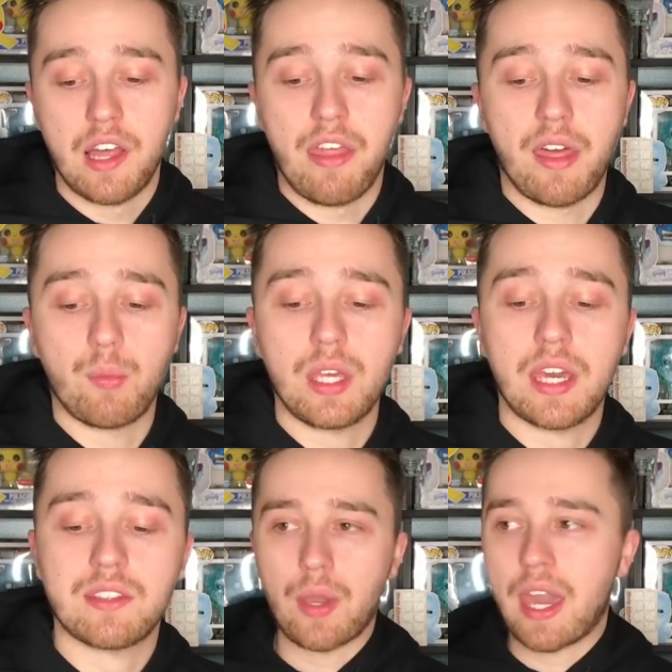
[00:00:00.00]
Then we
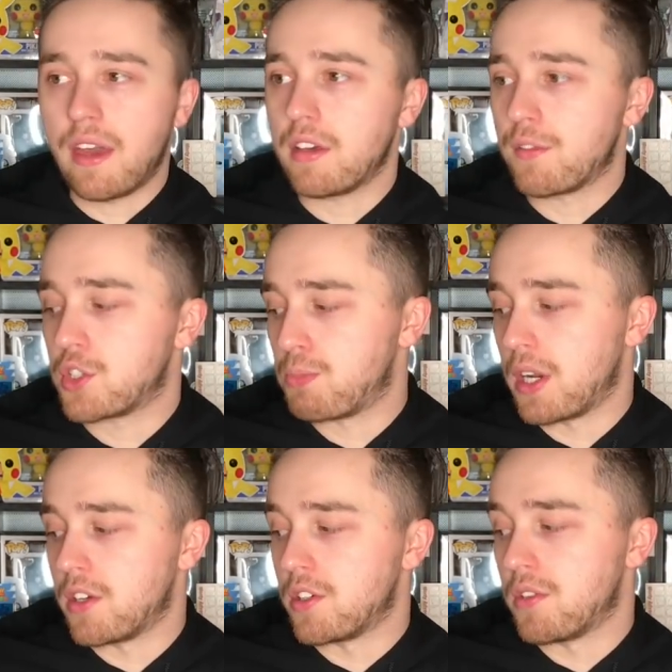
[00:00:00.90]
get to the Alien vs.
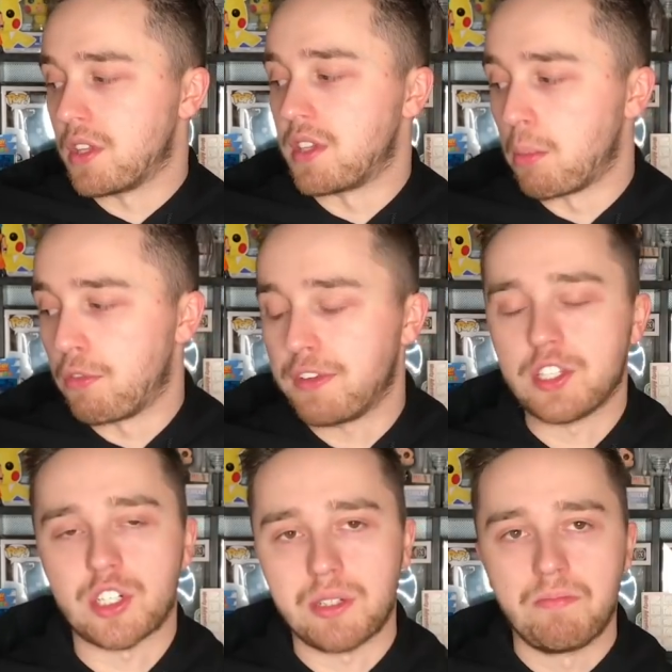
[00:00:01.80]
Predator, the double
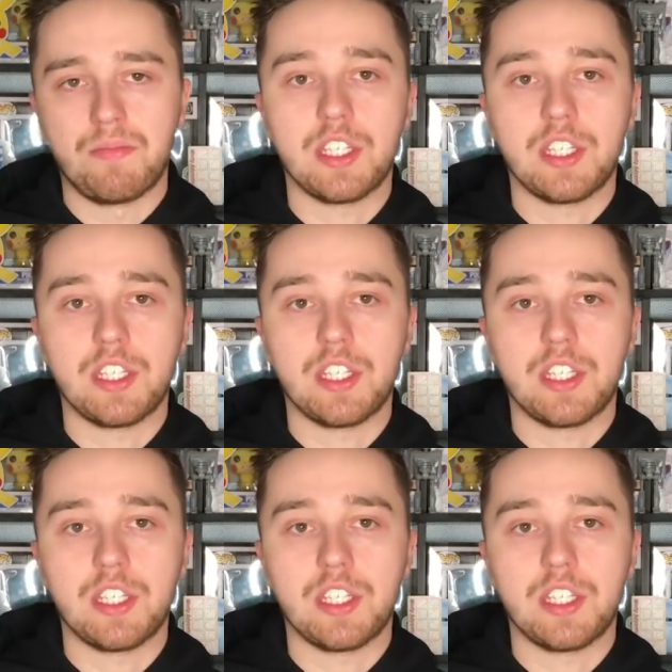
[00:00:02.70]
feature.